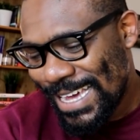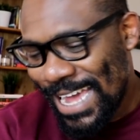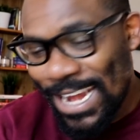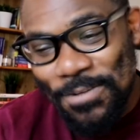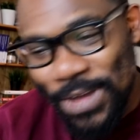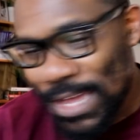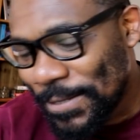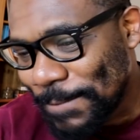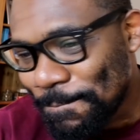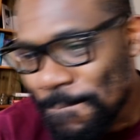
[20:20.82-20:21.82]
Anyway,
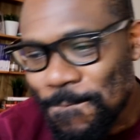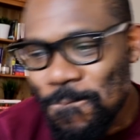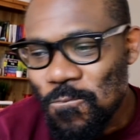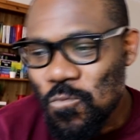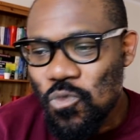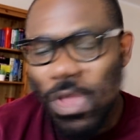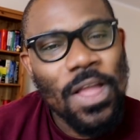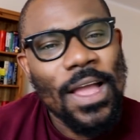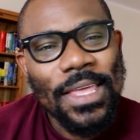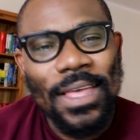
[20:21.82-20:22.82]

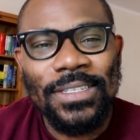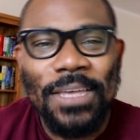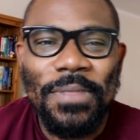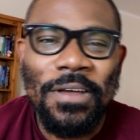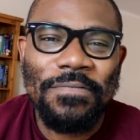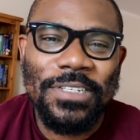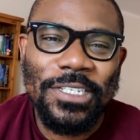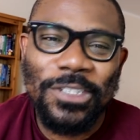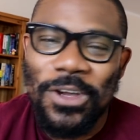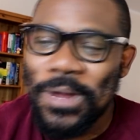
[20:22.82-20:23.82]
let's keep the
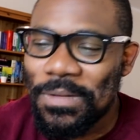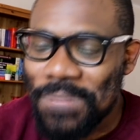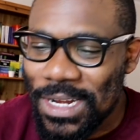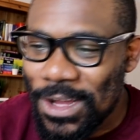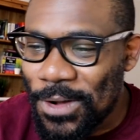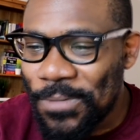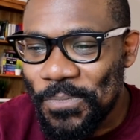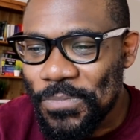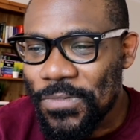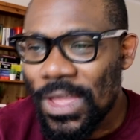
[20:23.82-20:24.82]
conversation going on below.
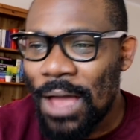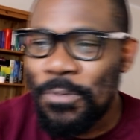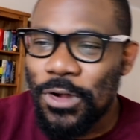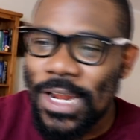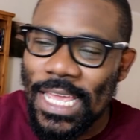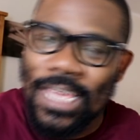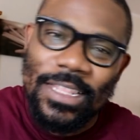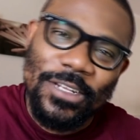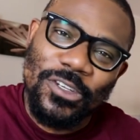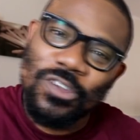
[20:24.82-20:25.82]
I'll put a link
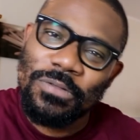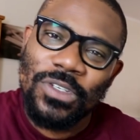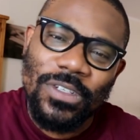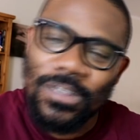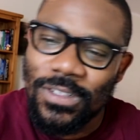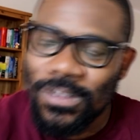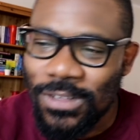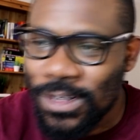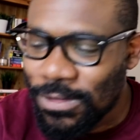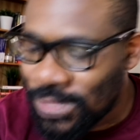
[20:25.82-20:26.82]
in the description,
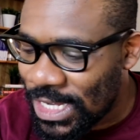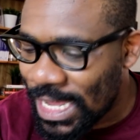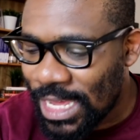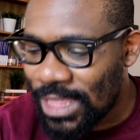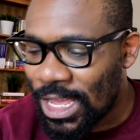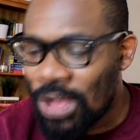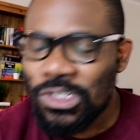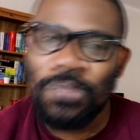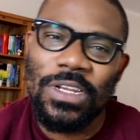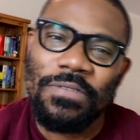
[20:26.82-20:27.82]
check it. The
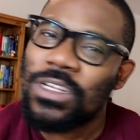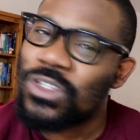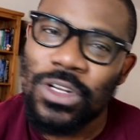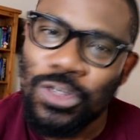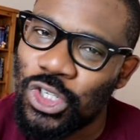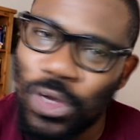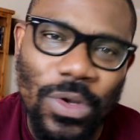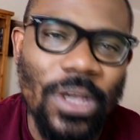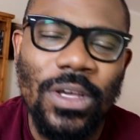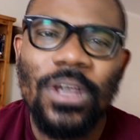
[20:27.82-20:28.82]
cost of living is not a
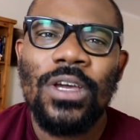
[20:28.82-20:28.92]
joke.